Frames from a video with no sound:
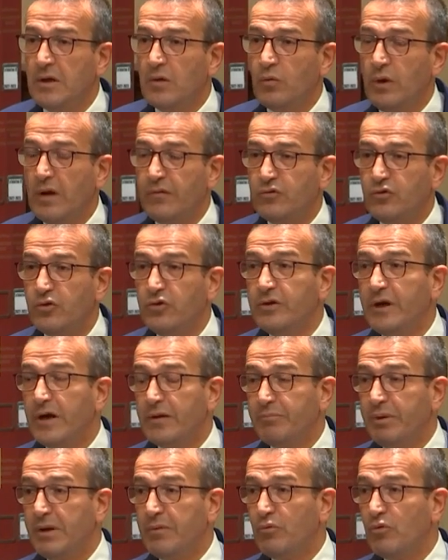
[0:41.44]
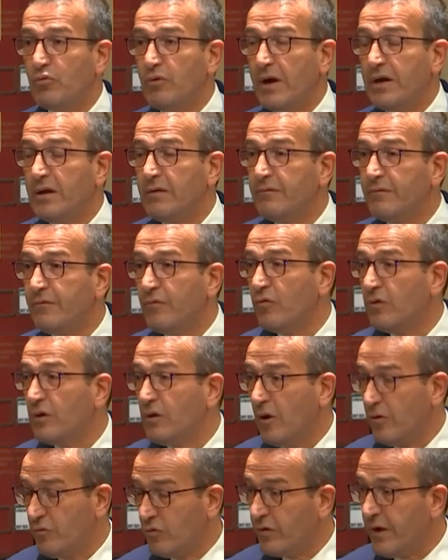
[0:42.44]
we have two young people running for
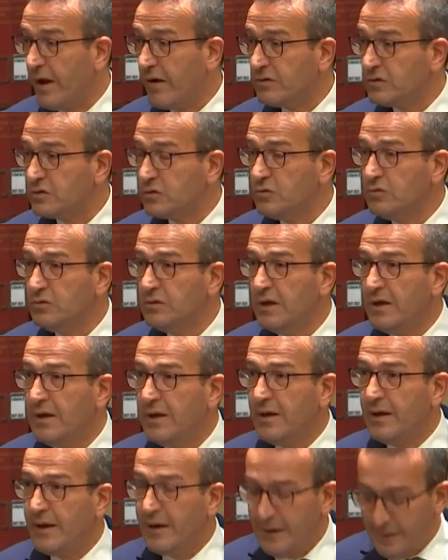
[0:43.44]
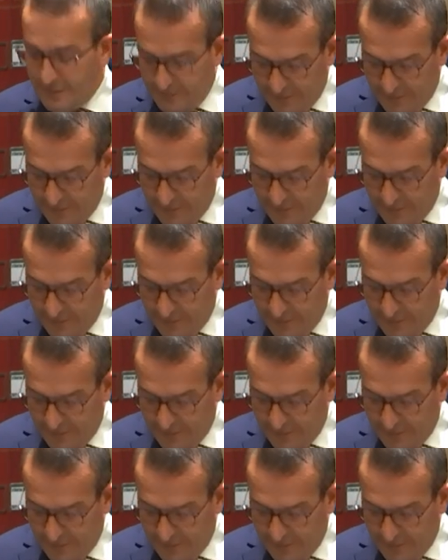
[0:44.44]
local council, uh,